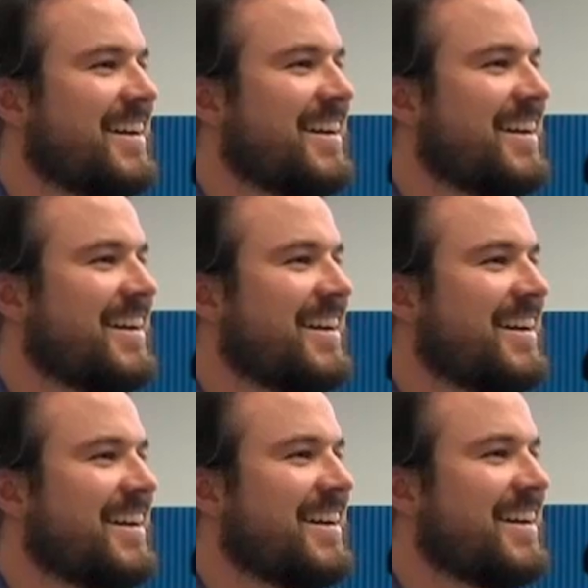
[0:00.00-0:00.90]

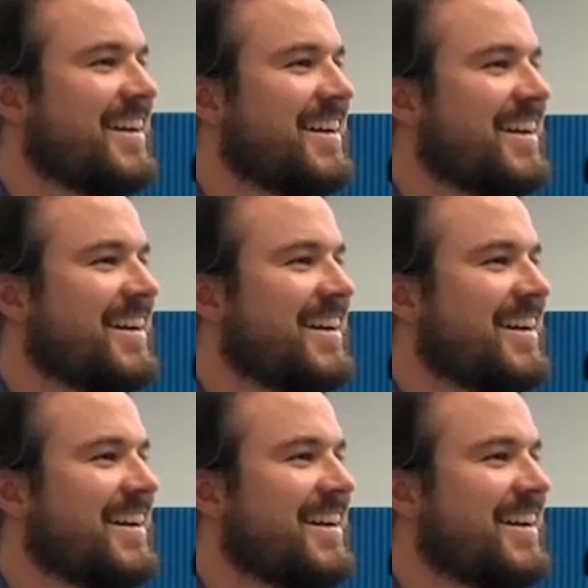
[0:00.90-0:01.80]

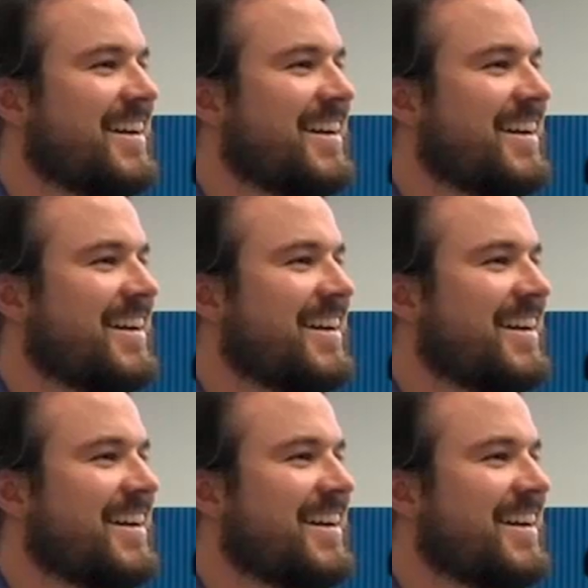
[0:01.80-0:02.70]

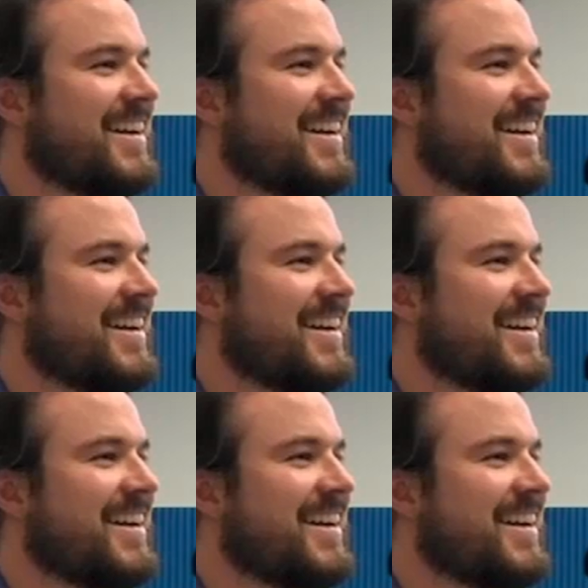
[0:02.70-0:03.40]
This person isn't speaking.